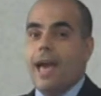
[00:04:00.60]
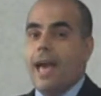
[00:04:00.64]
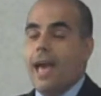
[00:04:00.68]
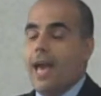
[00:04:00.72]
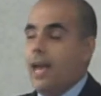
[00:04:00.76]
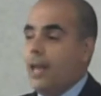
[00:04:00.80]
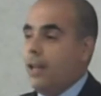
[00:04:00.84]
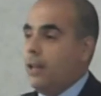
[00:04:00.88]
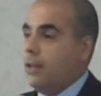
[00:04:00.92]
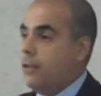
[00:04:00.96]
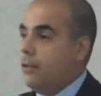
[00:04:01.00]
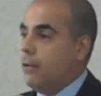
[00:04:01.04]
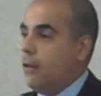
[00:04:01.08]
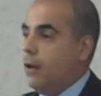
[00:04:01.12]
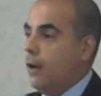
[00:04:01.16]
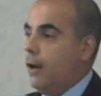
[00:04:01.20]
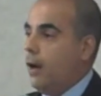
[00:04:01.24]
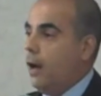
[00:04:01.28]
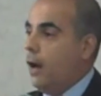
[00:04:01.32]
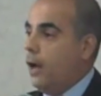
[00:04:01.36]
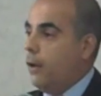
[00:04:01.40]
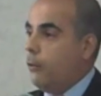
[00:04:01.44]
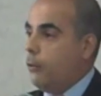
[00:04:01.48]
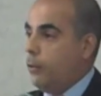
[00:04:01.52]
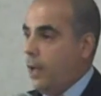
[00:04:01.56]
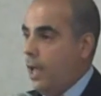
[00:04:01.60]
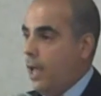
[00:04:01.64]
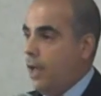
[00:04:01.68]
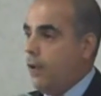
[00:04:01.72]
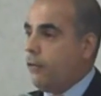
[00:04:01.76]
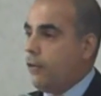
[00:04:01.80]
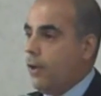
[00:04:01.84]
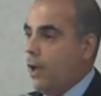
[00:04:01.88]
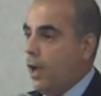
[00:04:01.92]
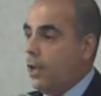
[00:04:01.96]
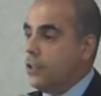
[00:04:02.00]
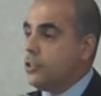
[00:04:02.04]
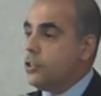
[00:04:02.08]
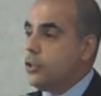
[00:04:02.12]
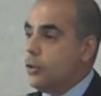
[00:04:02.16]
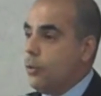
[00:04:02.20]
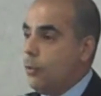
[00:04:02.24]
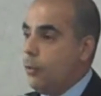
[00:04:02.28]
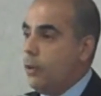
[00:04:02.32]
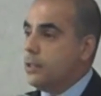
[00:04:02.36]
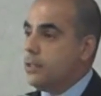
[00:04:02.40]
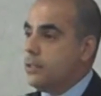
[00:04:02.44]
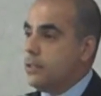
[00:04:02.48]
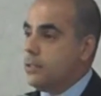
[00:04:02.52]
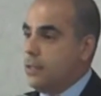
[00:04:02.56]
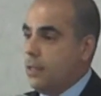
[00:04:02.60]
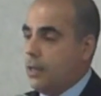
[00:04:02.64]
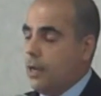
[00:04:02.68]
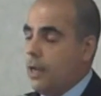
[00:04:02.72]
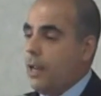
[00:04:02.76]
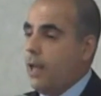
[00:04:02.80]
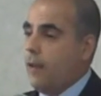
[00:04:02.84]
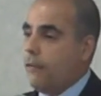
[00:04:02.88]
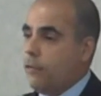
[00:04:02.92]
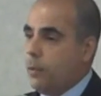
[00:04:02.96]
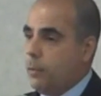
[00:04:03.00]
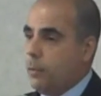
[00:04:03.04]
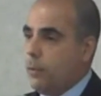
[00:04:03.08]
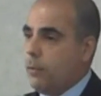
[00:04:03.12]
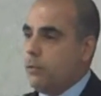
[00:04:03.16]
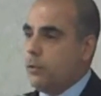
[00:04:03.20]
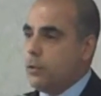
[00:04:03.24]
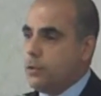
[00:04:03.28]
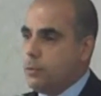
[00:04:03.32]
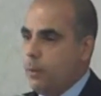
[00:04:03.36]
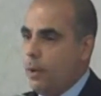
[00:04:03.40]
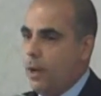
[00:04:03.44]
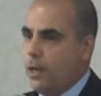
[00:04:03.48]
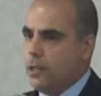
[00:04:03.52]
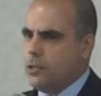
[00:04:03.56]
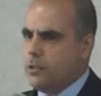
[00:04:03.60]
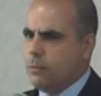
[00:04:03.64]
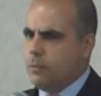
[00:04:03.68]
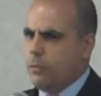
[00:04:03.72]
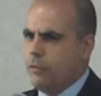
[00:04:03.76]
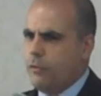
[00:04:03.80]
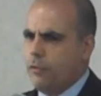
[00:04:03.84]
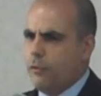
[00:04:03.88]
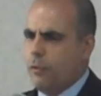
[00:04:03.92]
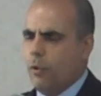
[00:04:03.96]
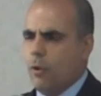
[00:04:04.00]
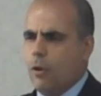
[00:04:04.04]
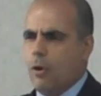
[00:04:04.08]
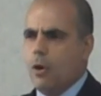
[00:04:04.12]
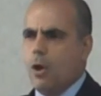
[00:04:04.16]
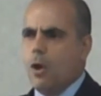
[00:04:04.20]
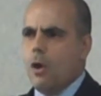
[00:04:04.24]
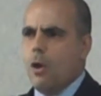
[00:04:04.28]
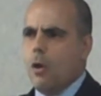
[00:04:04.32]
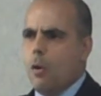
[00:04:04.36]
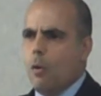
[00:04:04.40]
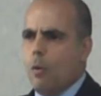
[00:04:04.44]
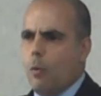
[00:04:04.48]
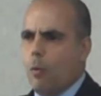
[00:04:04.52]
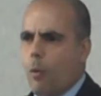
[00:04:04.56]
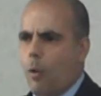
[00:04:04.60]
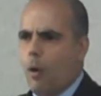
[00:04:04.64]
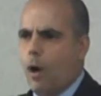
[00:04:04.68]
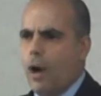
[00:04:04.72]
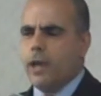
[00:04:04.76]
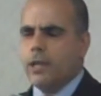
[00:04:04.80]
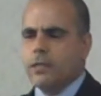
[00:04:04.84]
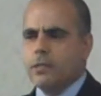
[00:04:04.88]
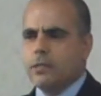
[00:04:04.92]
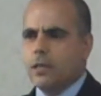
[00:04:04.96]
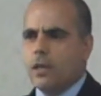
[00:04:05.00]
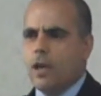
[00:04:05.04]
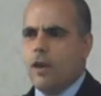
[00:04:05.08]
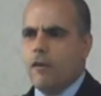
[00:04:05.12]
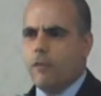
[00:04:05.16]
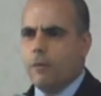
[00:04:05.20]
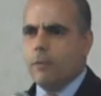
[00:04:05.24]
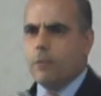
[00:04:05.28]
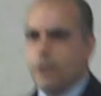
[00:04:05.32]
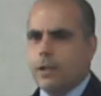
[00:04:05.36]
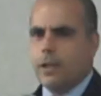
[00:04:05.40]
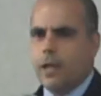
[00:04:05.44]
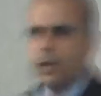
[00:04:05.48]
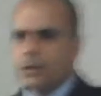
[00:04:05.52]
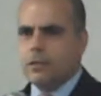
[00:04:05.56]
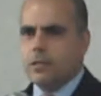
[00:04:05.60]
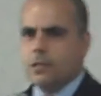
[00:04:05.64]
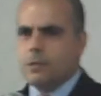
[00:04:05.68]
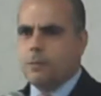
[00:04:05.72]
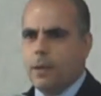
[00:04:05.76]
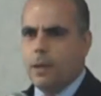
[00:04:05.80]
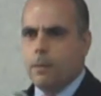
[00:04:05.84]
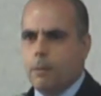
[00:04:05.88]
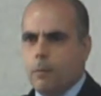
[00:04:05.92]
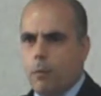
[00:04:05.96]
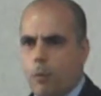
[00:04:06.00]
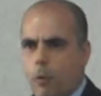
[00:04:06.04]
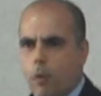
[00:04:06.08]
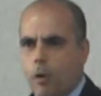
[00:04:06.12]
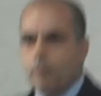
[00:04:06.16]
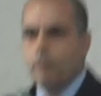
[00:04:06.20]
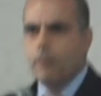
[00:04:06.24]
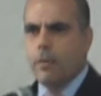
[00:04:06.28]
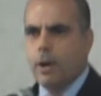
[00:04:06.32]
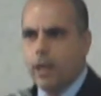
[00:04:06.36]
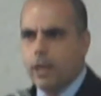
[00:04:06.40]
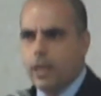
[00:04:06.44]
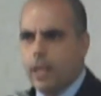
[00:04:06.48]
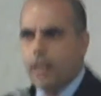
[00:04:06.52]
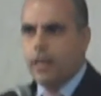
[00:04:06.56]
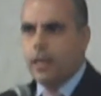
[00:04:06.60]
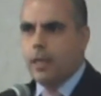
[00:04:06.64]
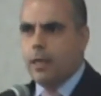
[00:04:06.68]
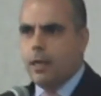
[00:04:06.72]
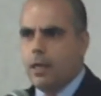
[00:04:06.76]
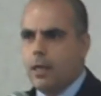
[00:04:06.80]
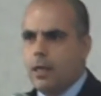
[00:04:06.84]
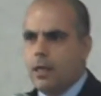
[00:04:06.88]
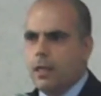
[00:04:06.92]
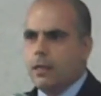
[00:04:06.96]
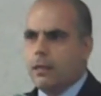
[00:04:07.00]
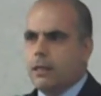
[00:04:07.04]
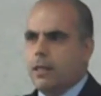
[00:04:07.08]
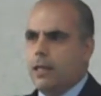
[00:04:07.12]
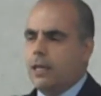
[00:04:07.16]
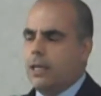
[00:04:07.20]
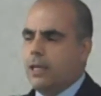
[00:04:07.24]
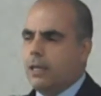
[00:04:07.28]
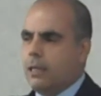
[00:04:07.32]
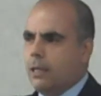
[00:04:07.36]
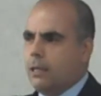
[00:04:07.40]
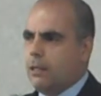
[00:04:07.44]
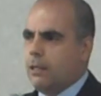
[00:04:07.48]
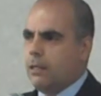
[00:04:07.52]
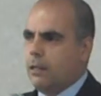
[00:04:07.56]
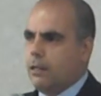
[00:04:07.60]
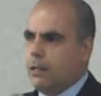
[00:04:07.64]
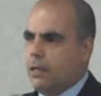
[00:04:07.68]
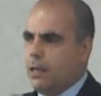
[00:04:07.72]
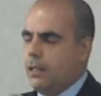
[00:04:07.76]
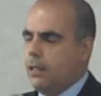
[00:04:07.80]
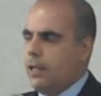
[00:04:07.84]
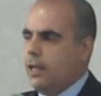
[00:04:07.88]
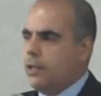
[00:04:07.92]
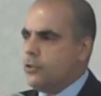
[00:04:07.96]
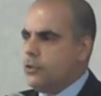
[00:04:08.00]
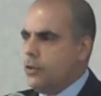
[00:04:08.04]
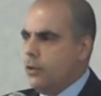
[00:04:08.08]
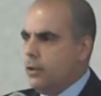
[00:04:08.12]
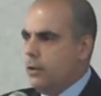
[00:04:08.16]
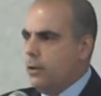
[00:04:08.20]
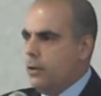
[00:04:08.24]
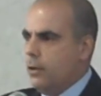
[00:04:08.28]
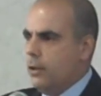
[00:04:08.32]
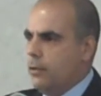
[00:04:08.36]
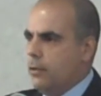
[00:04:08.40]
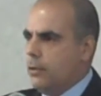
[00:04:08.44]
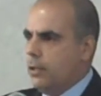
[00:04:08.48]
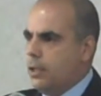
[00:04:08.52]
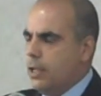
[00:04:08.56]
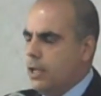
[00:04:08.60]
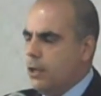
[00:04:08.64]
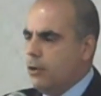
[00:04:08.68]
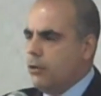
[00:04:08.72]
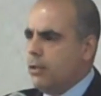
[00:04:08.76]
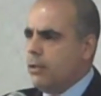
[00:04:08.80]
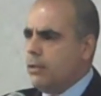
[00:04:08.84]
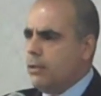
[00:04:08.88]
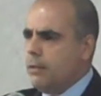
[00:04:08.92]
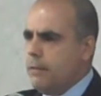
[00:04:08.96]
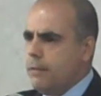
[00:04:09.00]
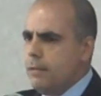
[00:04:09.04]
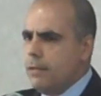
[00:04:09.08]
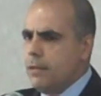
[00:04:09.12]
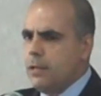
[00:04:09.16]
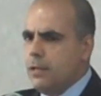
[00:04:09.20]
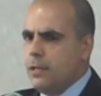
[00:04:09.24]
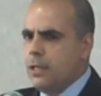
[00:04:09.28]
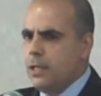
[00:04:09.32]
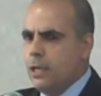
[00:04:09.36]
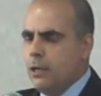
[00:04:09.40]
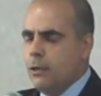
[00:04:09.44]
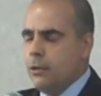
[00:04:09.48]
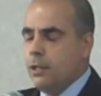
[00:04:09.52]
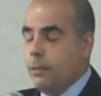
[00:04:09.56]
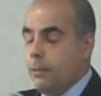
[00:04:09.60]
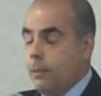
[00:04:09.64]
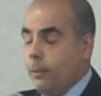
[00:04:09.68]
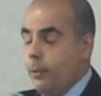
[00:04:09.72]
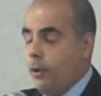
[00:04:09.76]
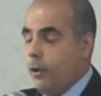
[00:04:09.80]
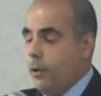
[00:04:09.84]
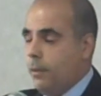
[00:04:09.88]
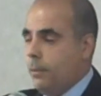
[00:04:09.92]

And I would have consequences that I'd have to be responsible for. Why is the government allowed to spend more money than it collects on a yearly